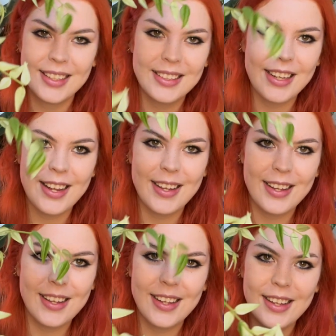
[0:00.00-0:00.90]

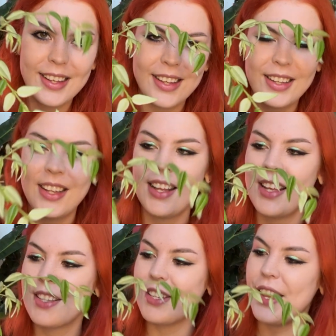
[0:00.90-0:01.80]
Ta-da!
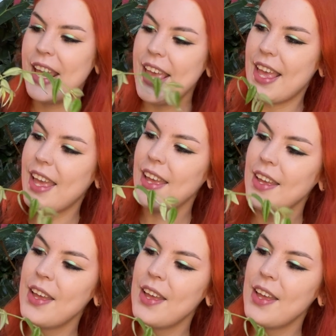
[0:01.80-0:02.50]
So here